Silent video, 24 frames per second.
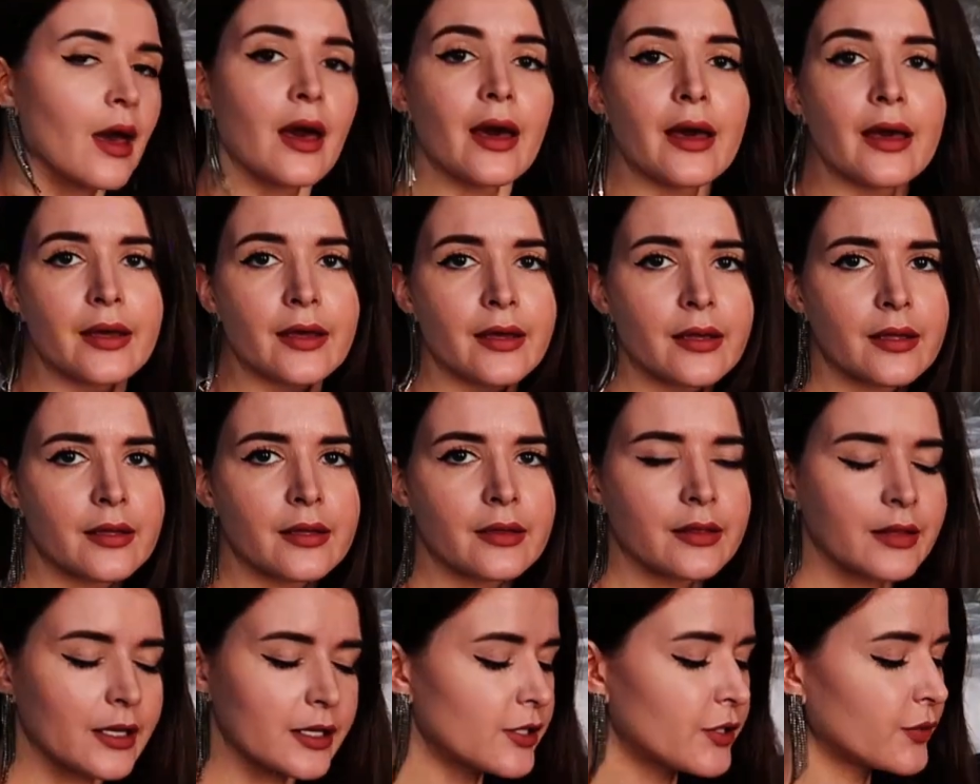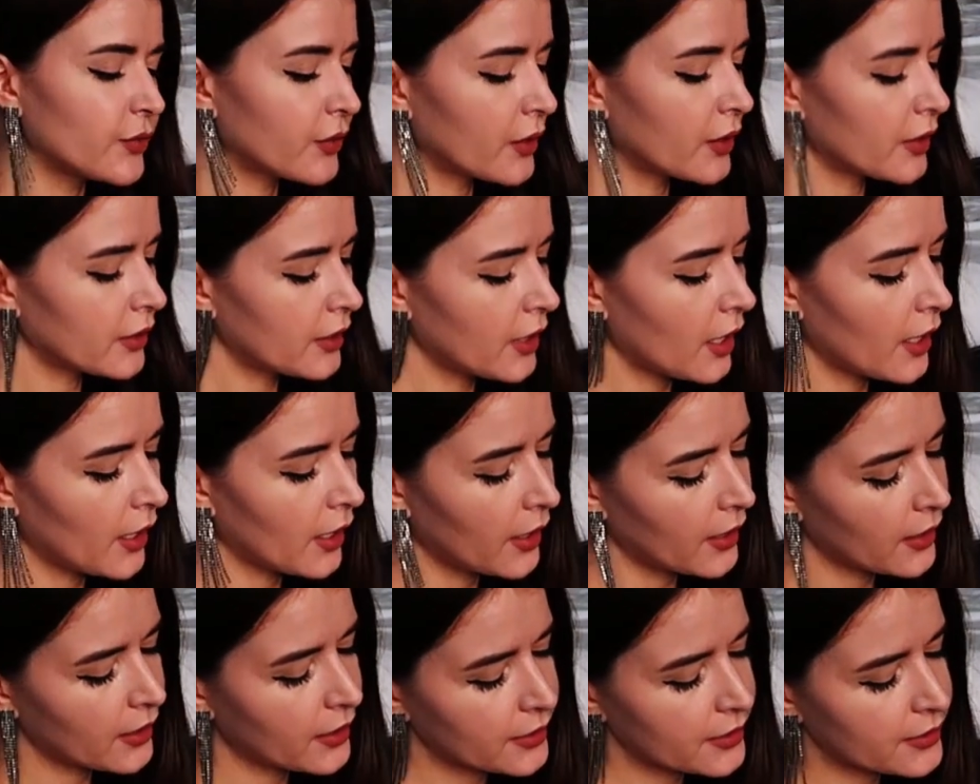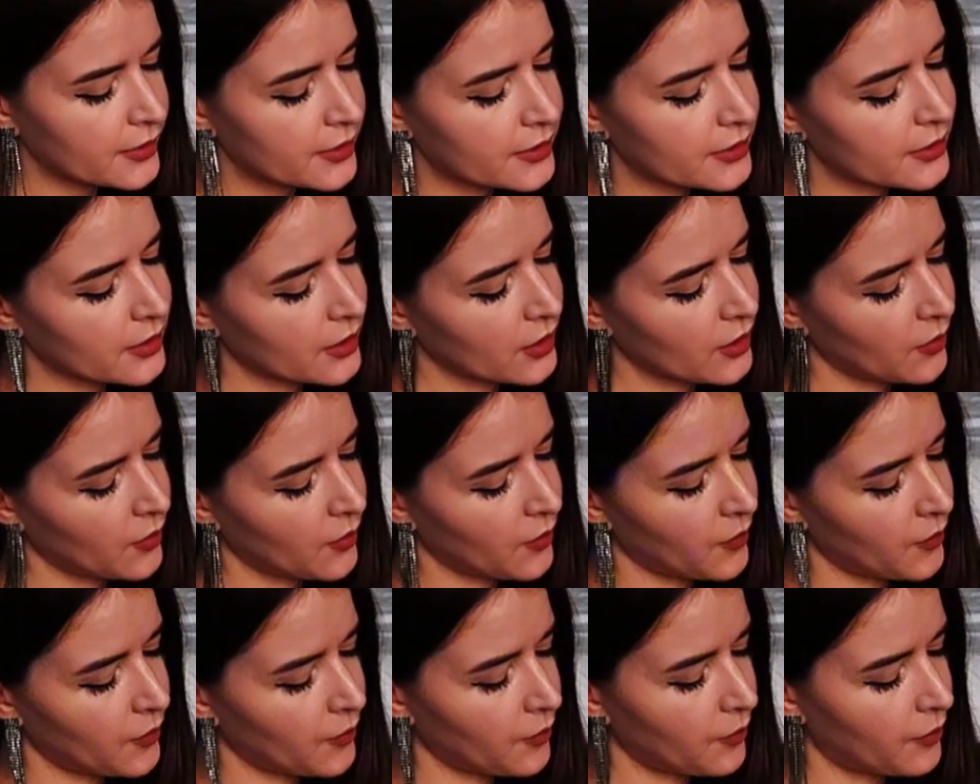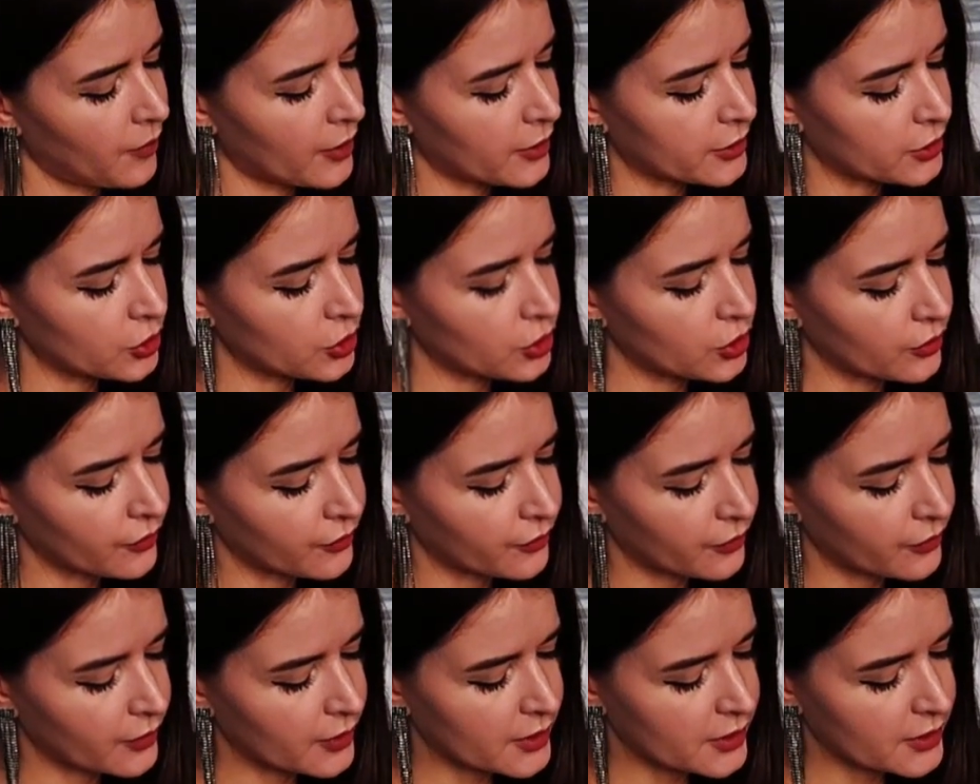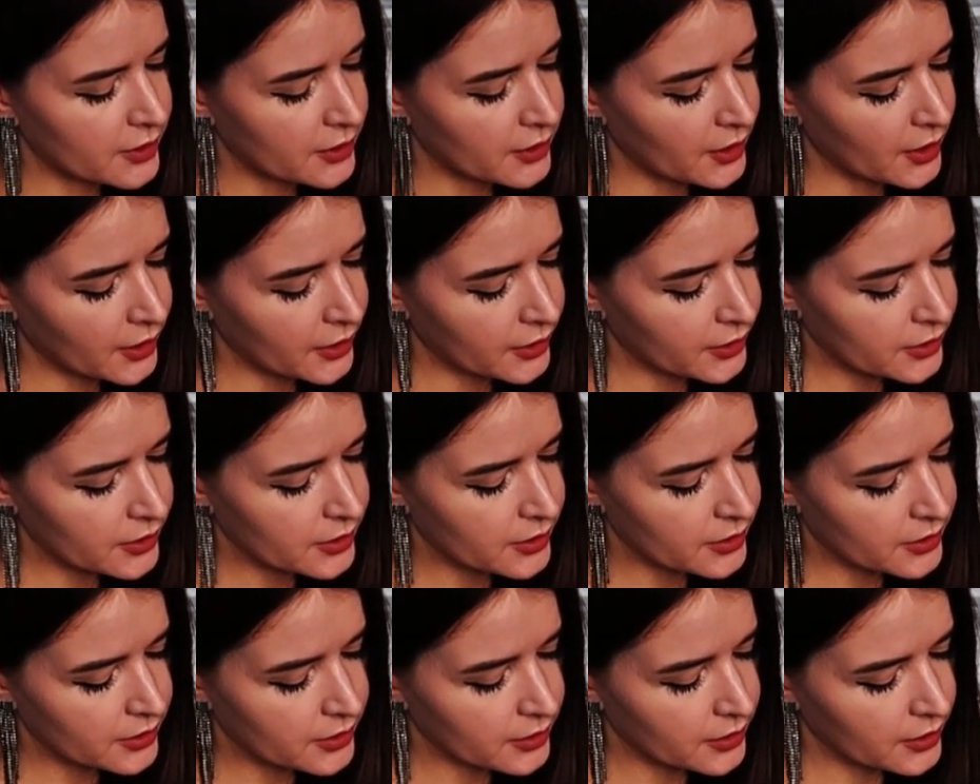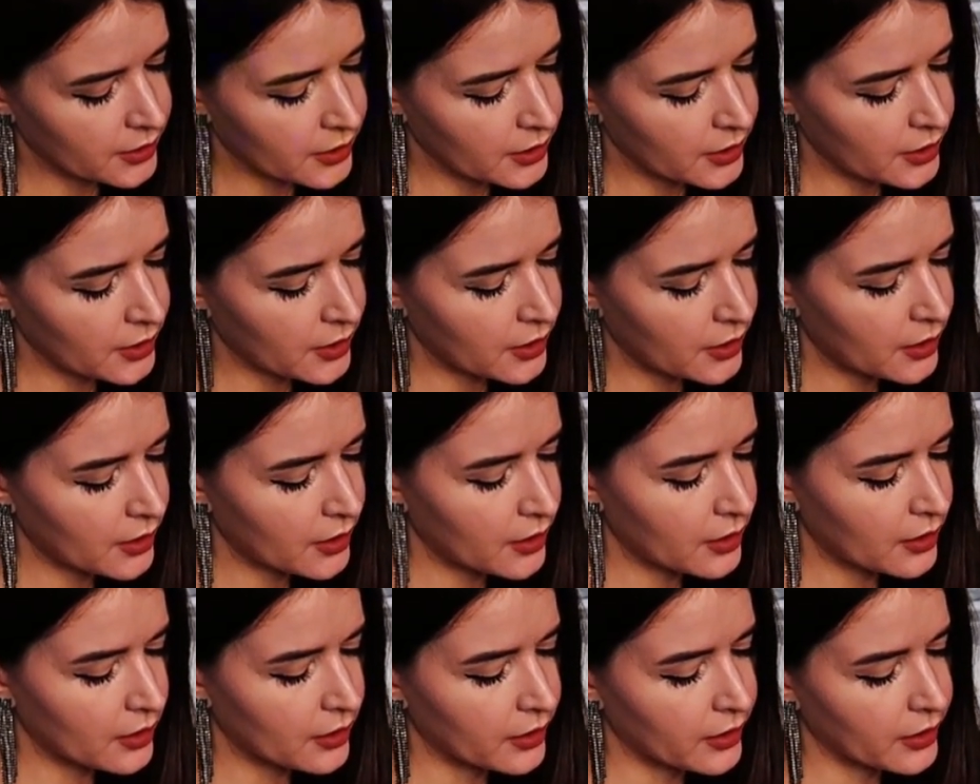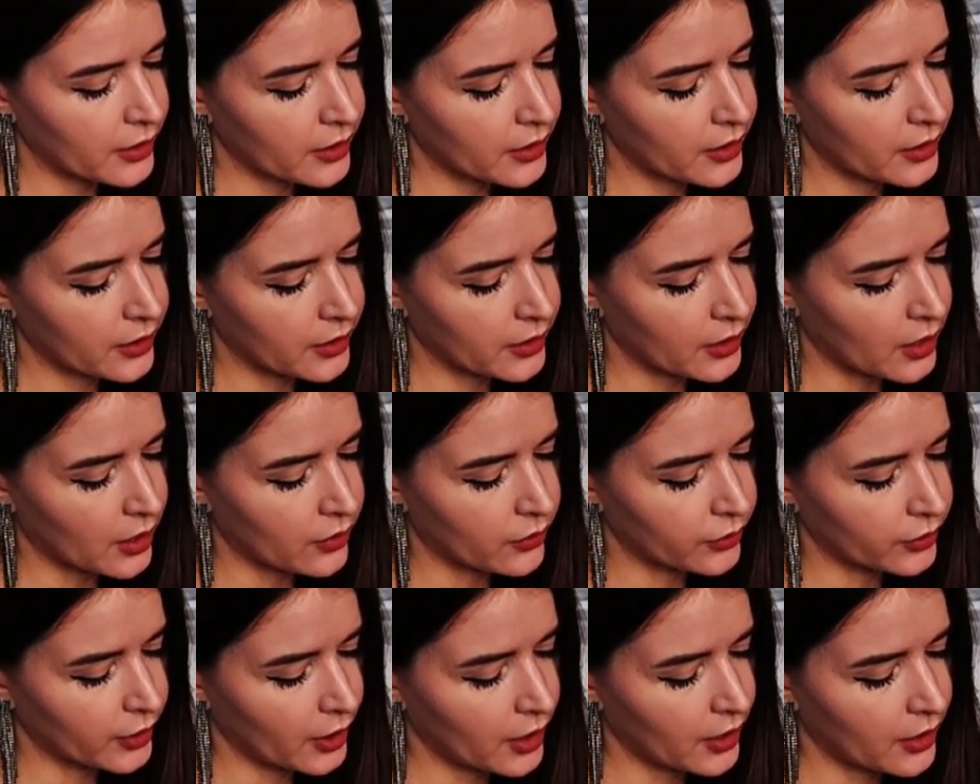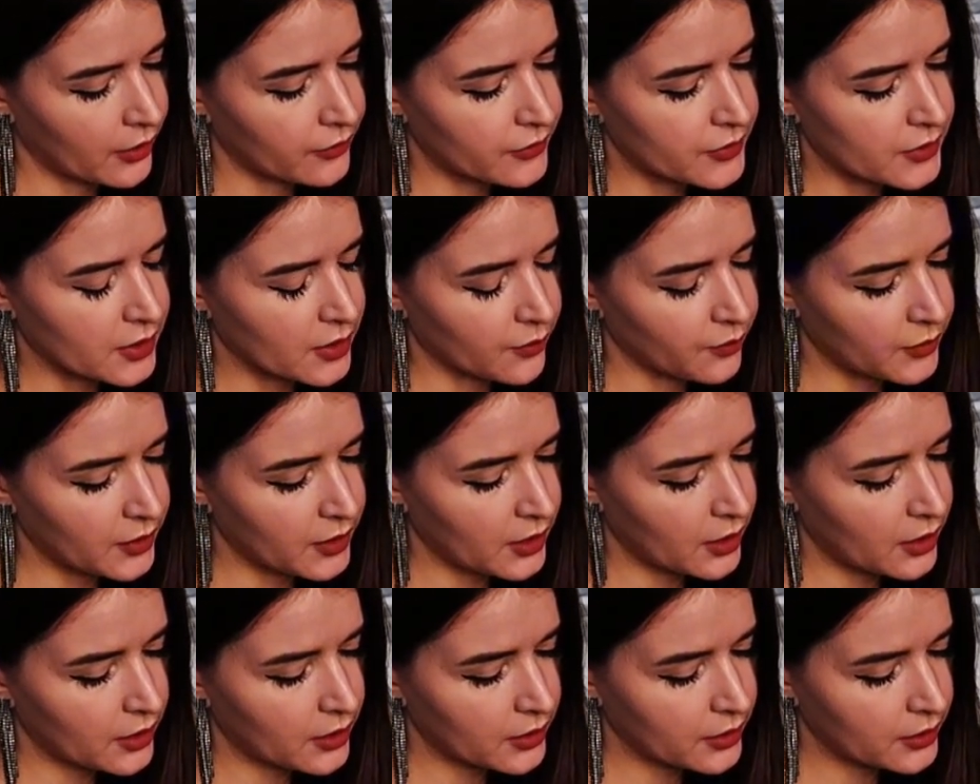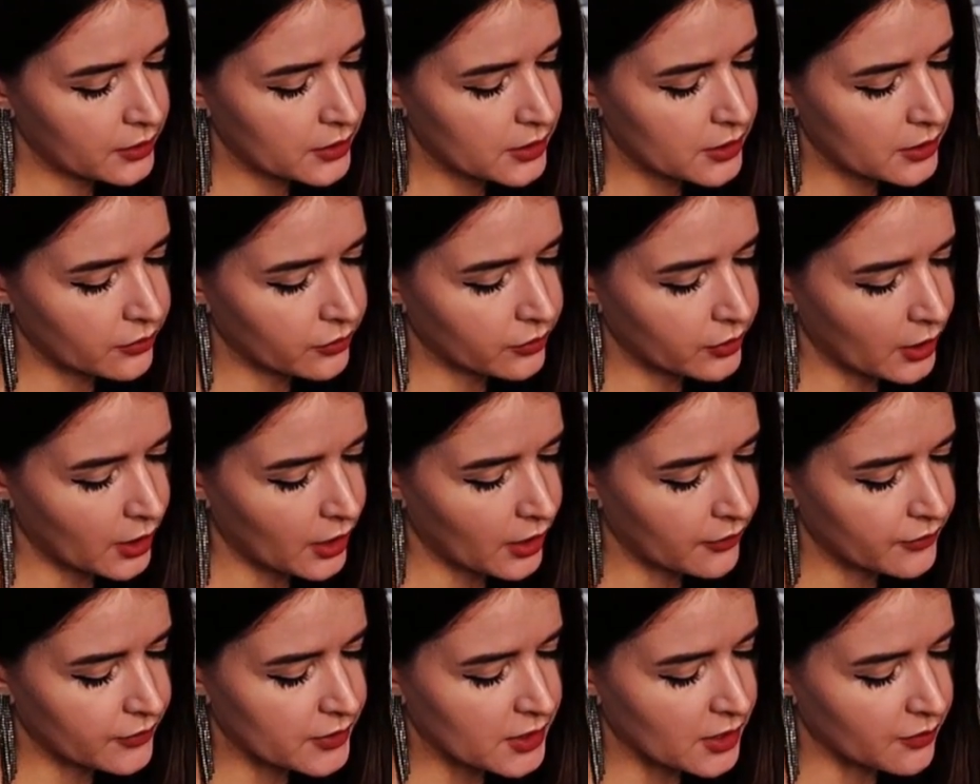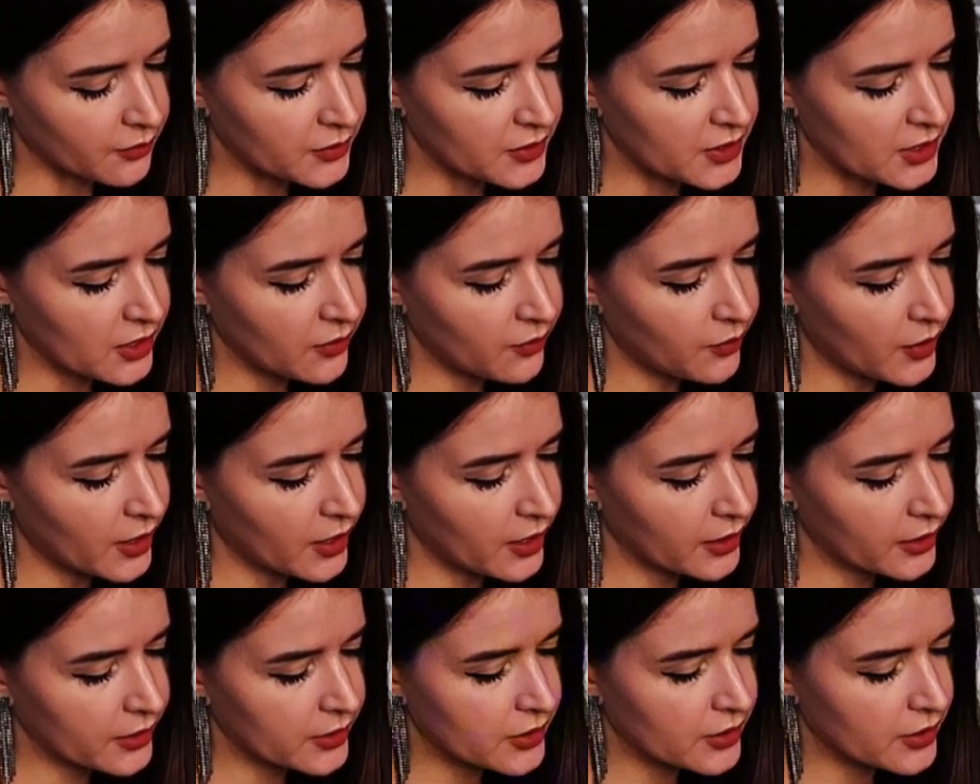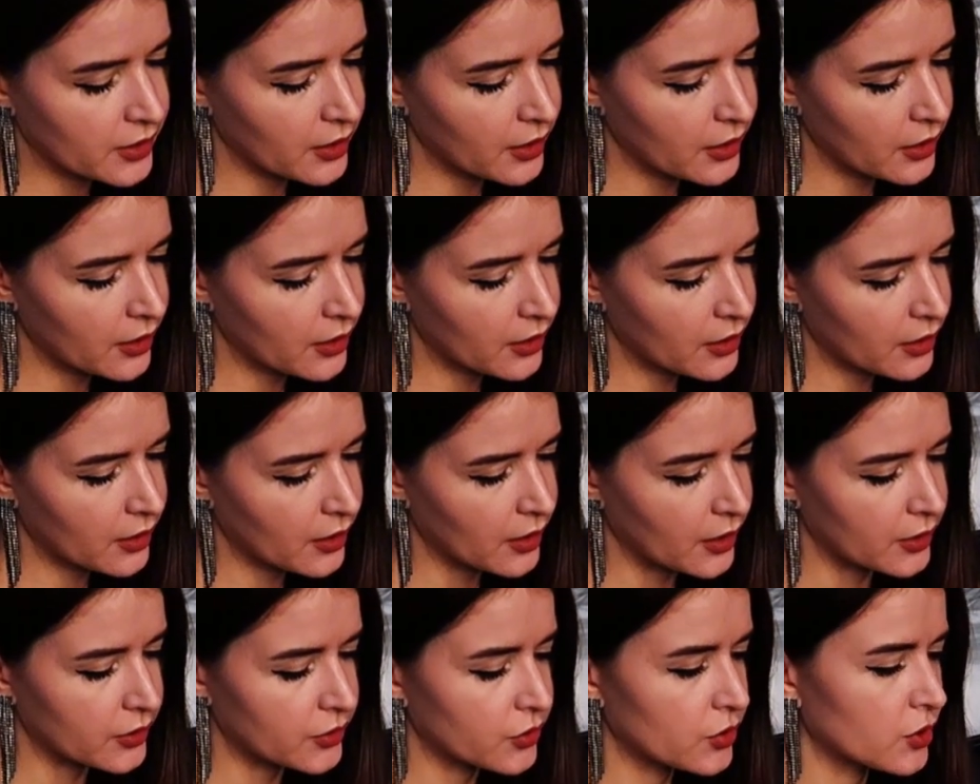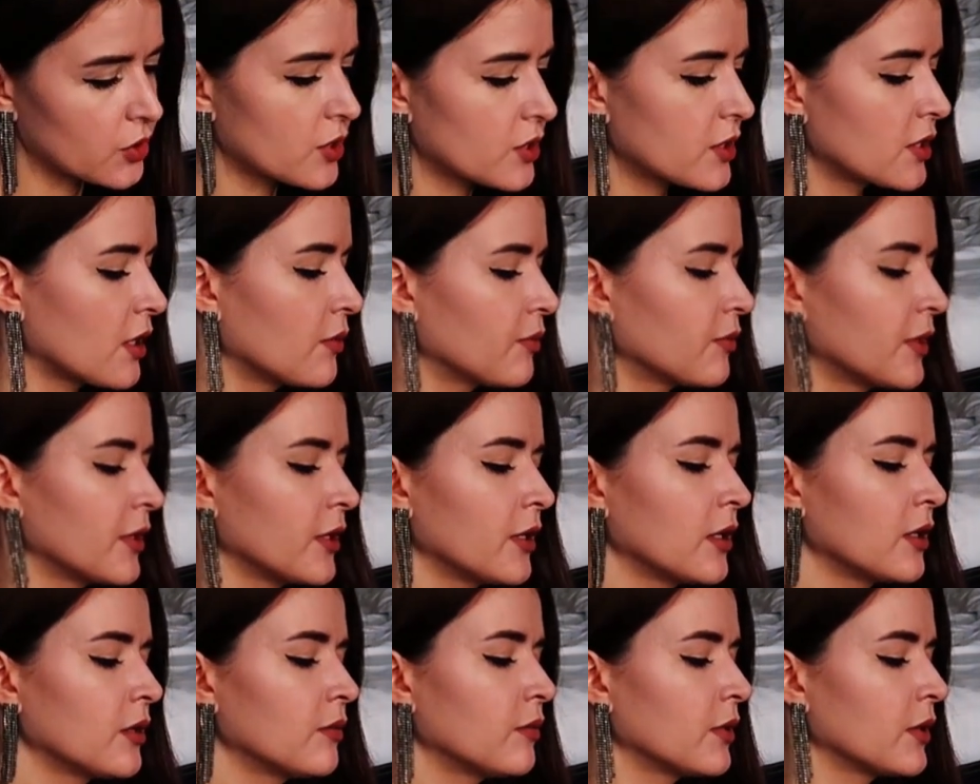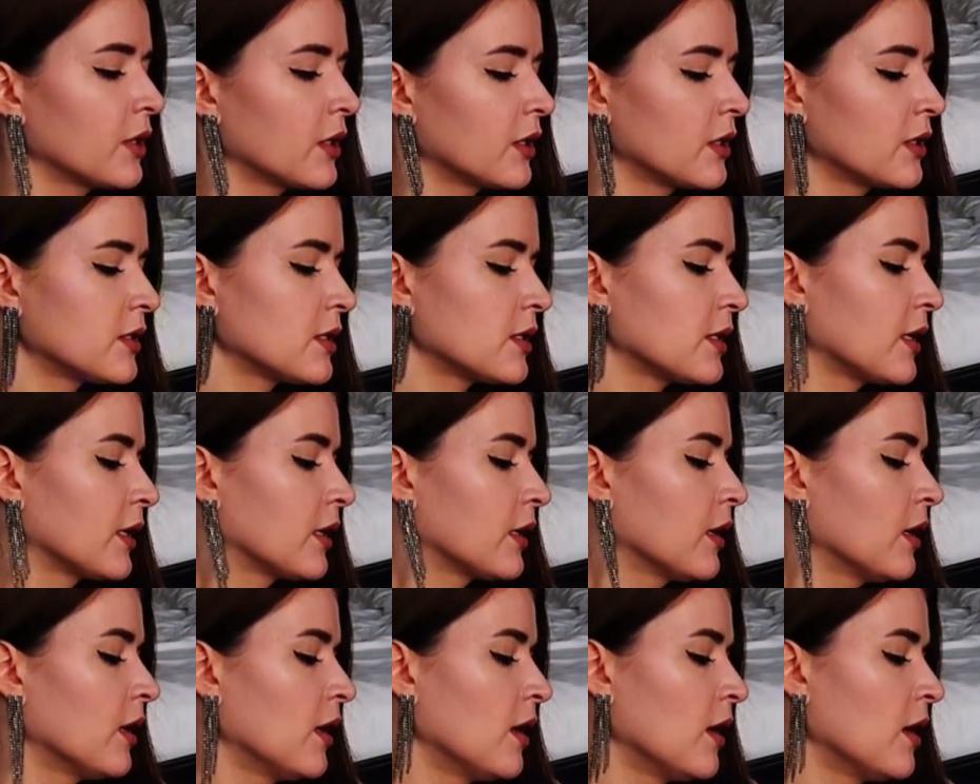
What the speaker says: And this one has a bunch of snacks here, like I would have some nuts, I would have some tea bags here, and just something, because like,